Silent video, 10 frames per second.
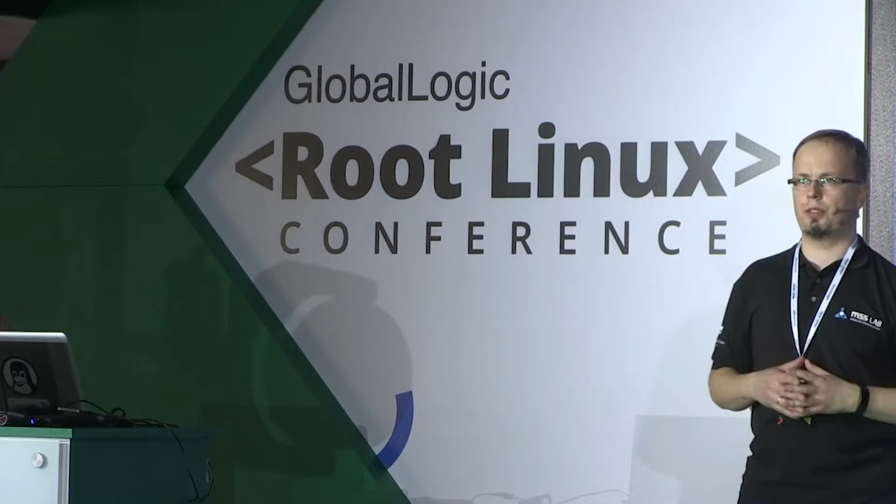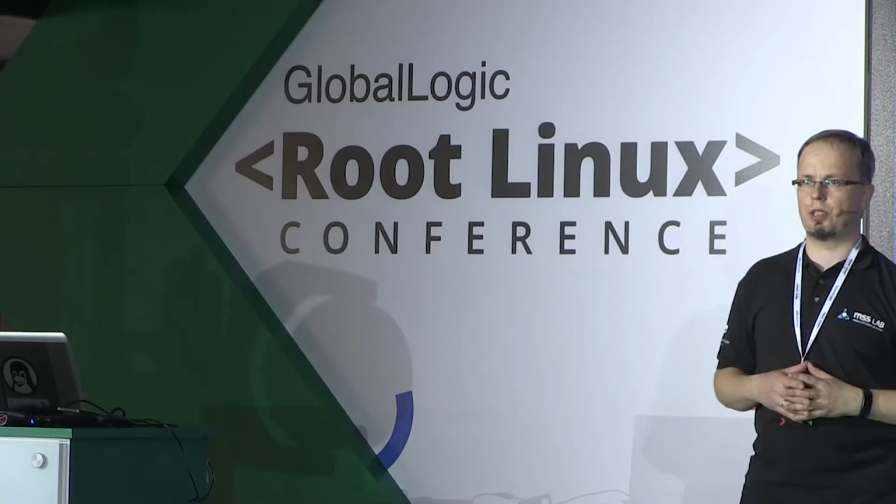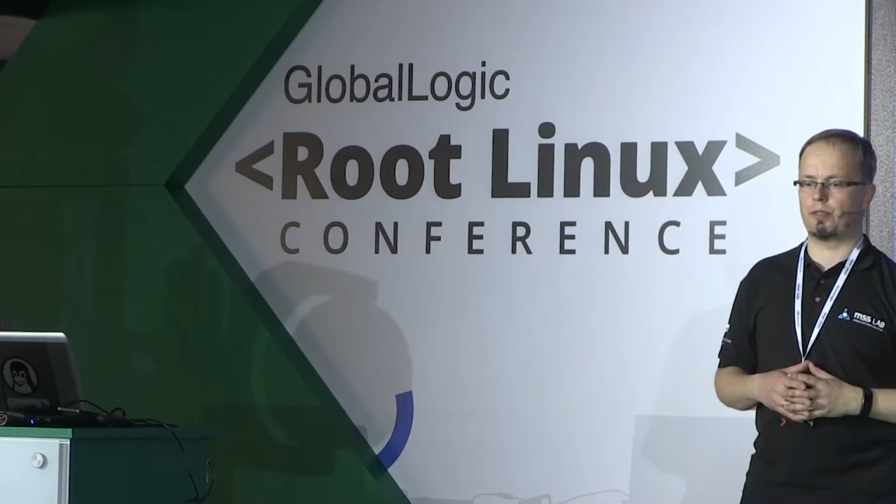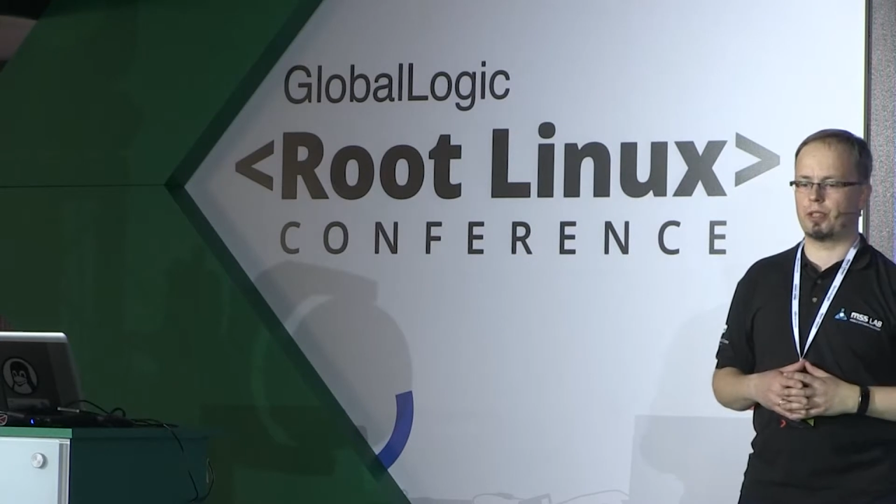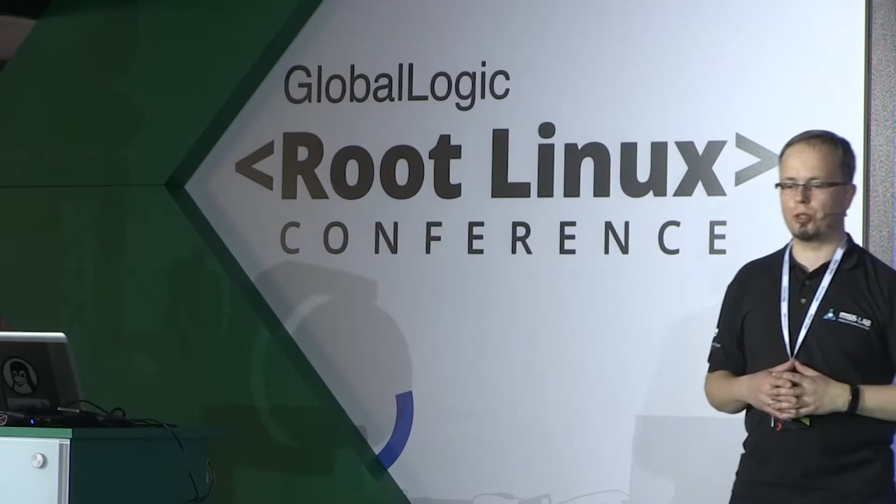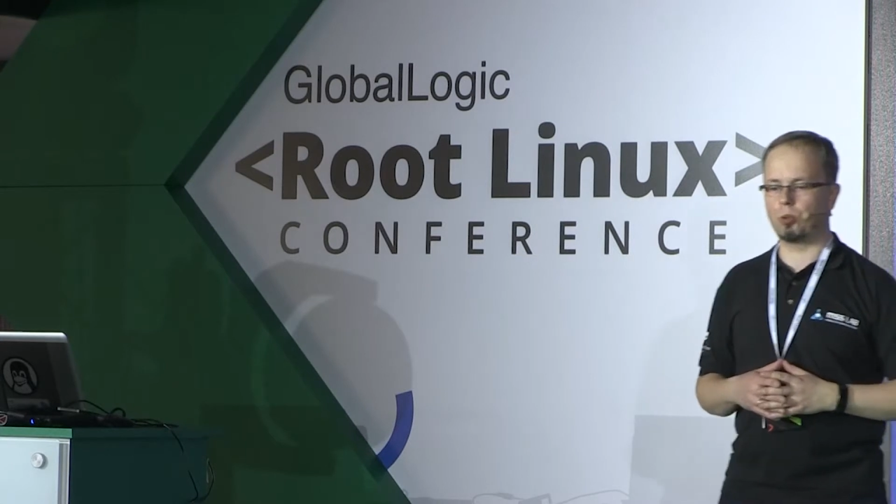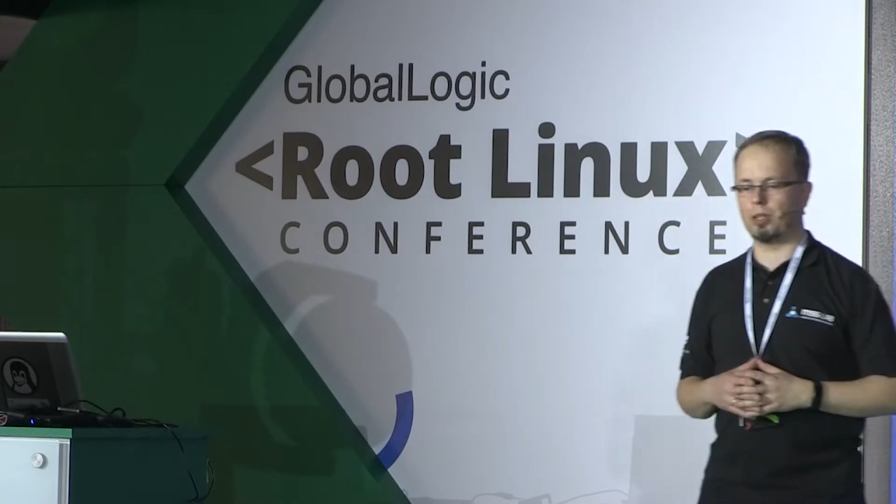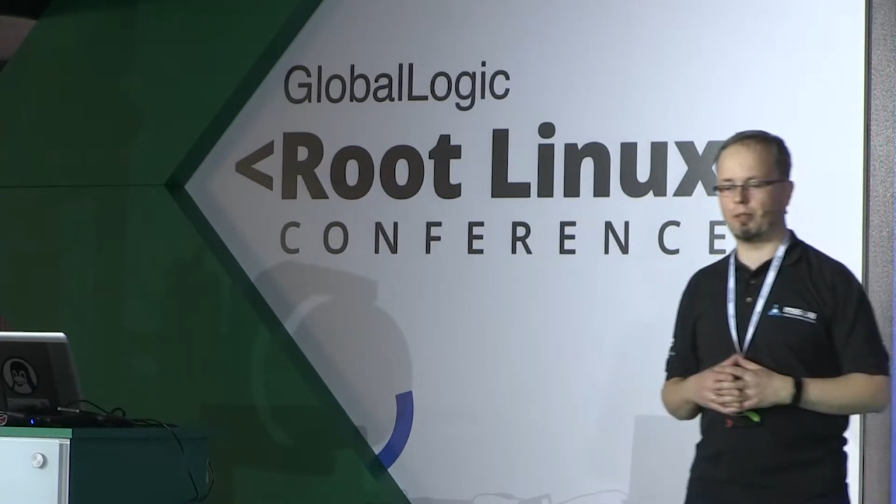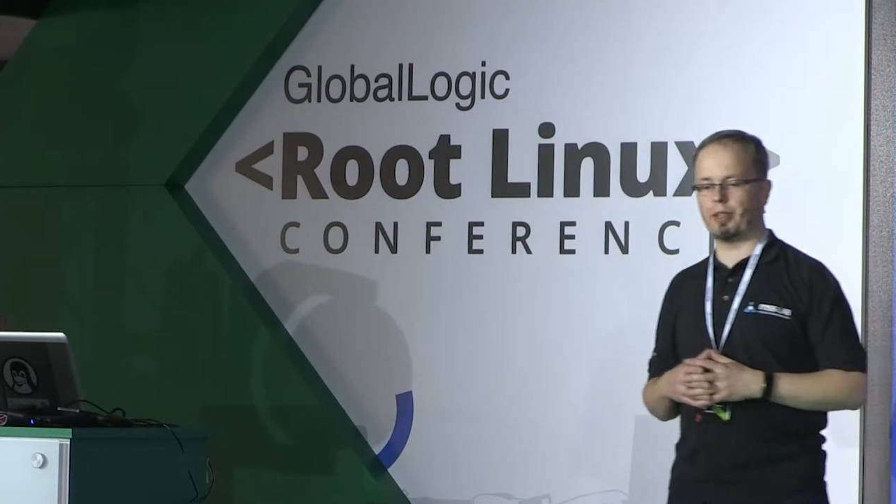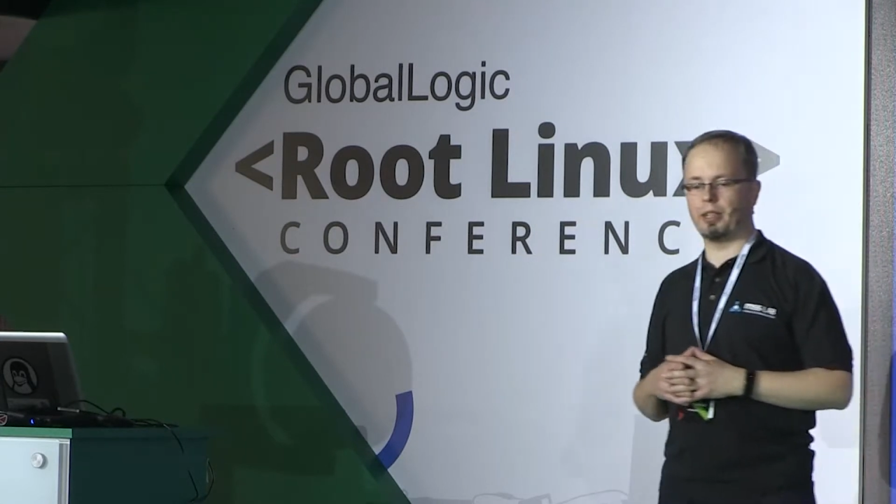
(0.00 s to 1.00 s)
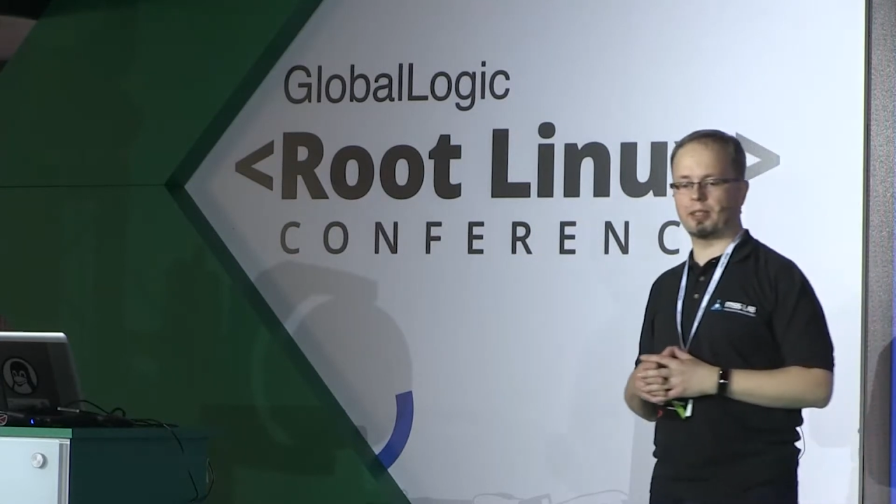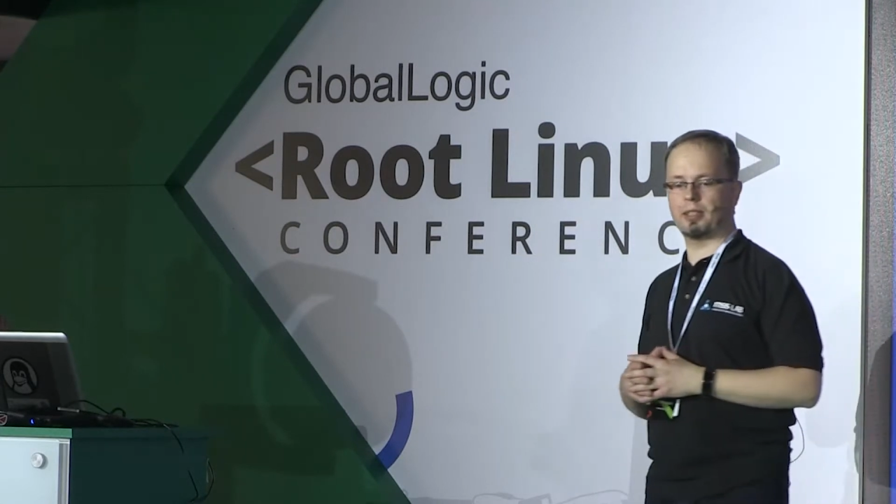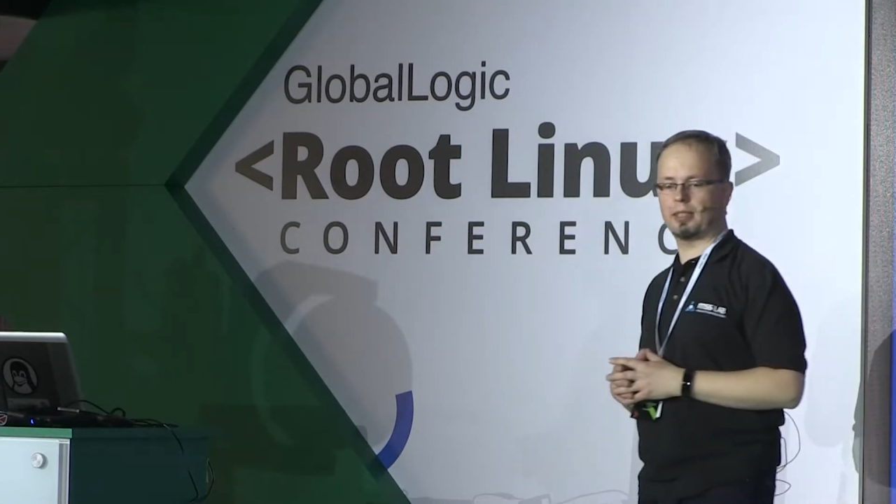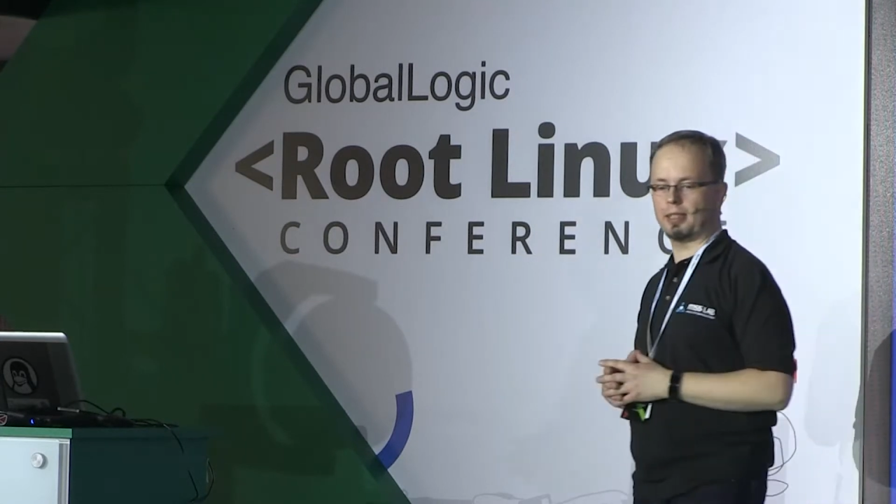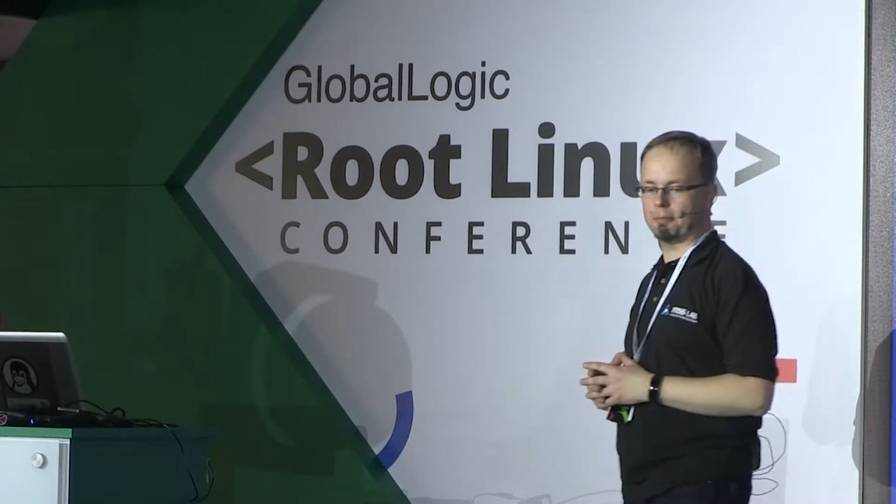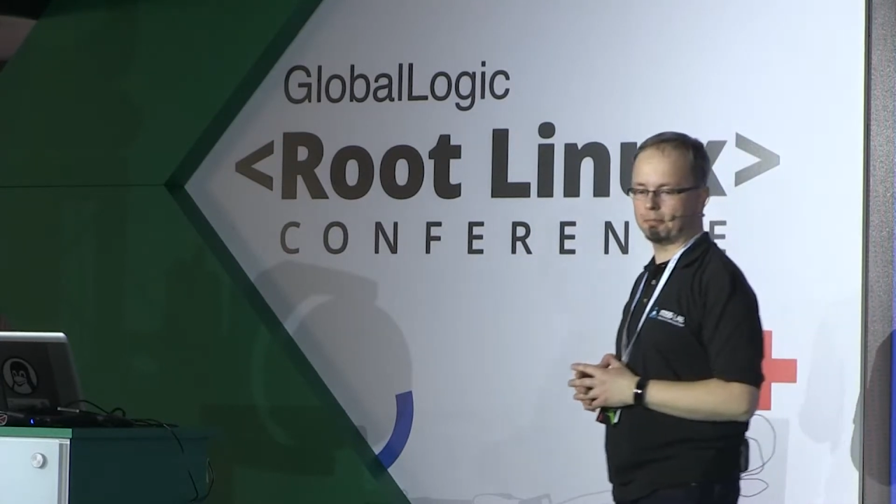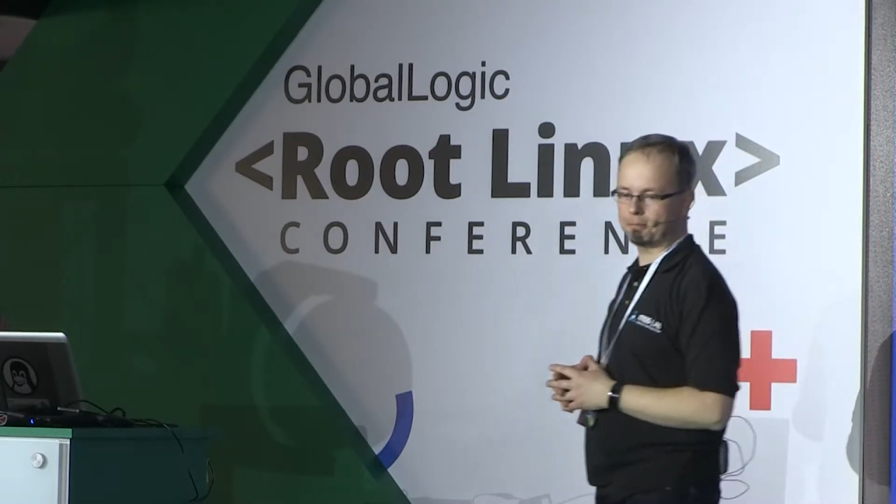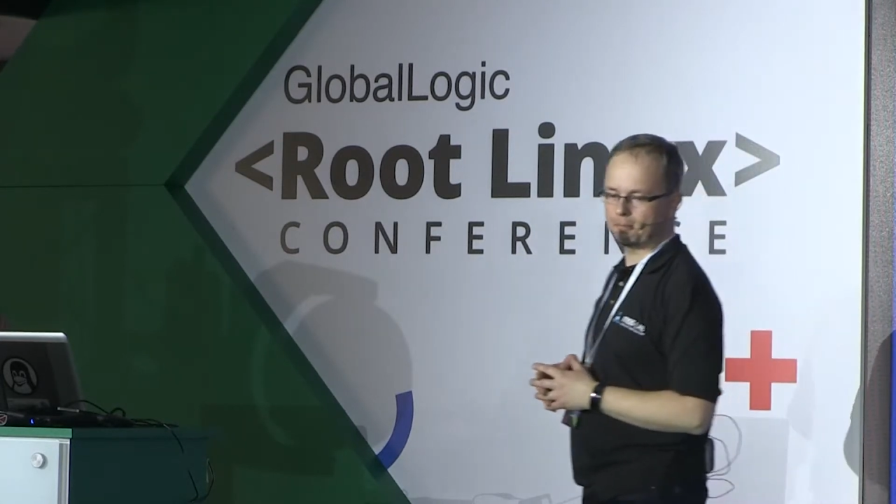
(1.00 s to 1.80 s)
this virtual file system.